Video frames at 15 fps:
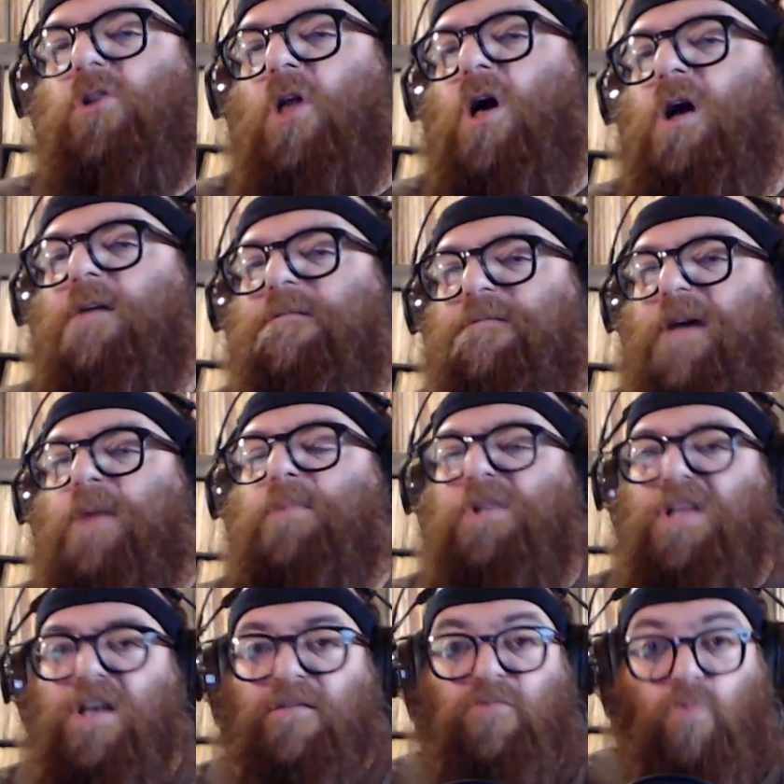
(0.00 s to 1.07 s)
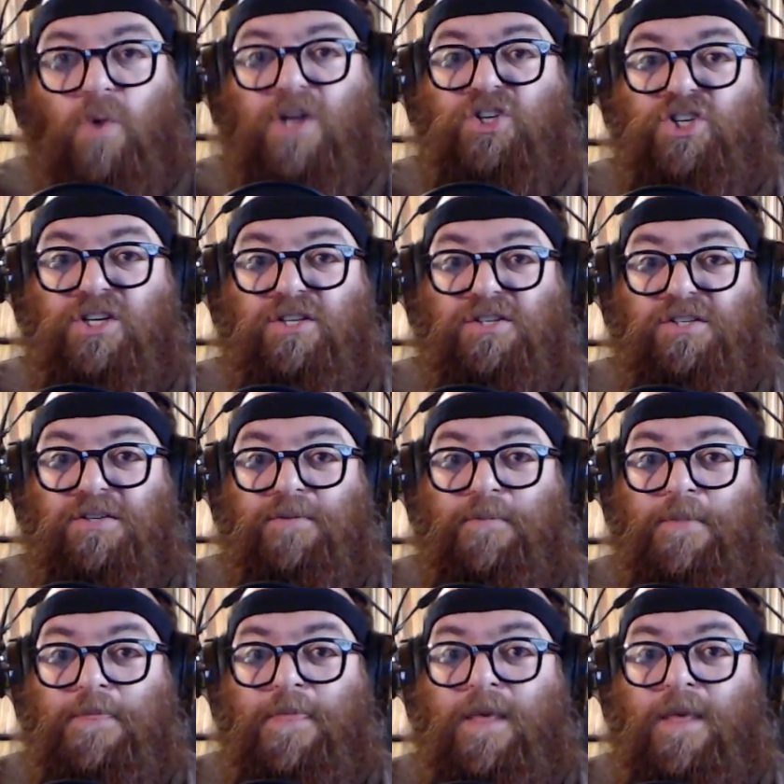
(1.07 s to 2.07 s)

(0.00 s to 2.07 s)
long family of witches,